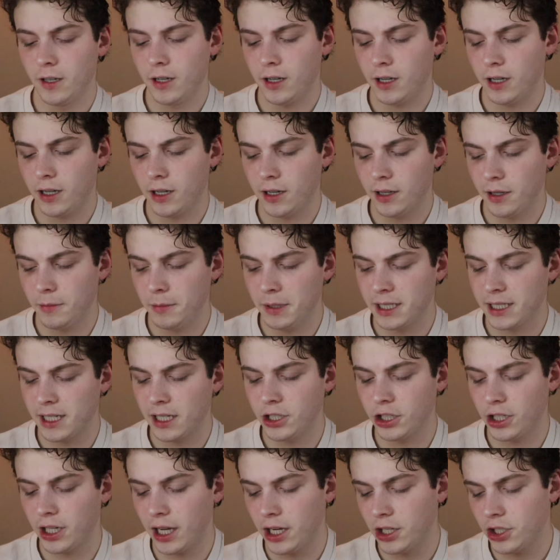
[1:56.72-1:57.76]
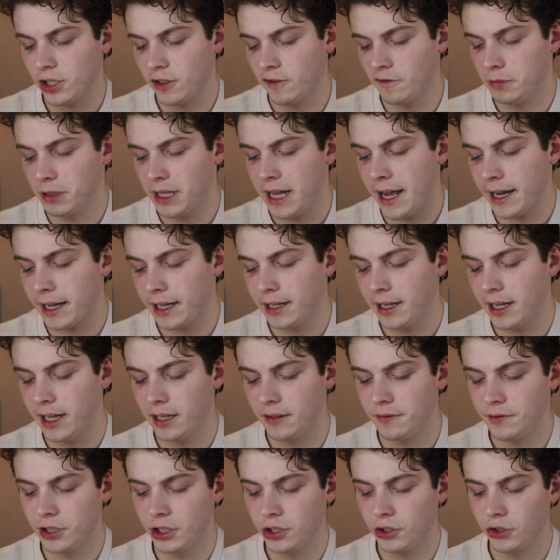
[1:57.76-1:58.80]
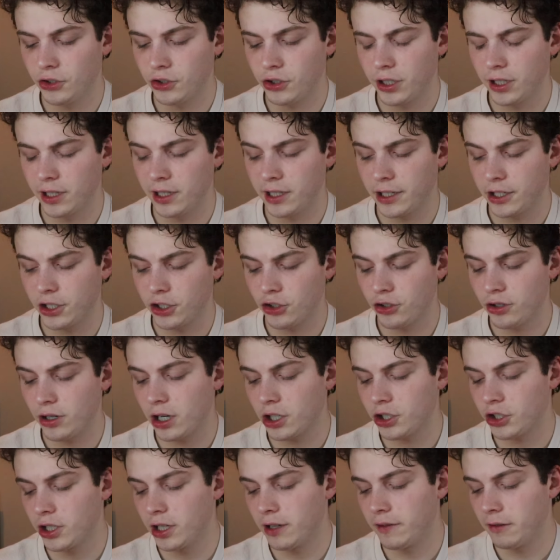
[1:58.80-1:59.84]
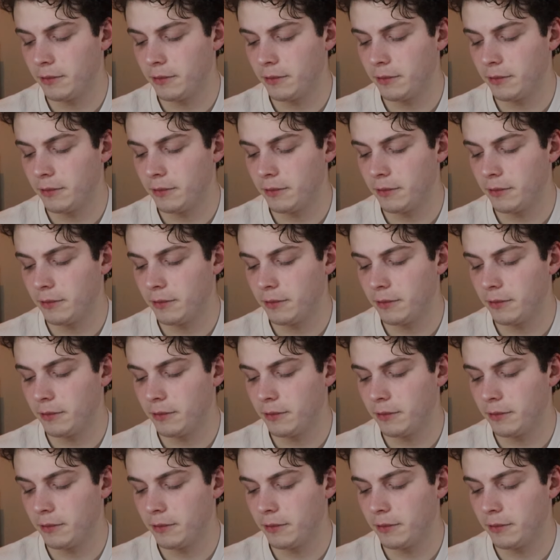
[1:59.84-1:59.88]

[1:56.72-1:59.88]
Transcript: The Miseducation of Black and Native Children and the Construction of